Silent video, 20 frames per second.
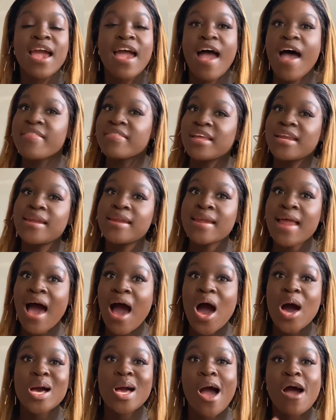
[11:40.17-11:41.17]
And then
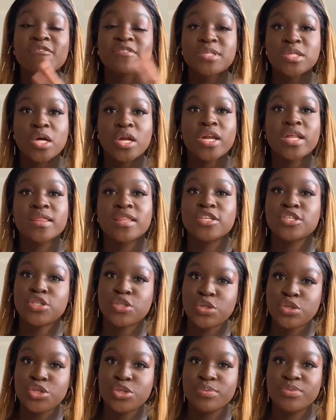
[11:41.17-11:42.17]
now I've started this
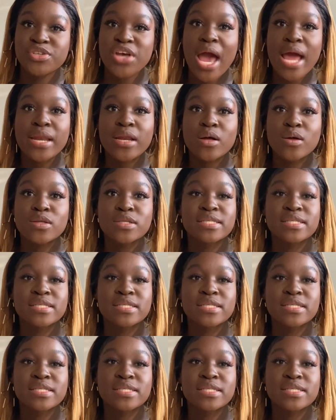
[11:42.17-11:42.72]
YouTube channel.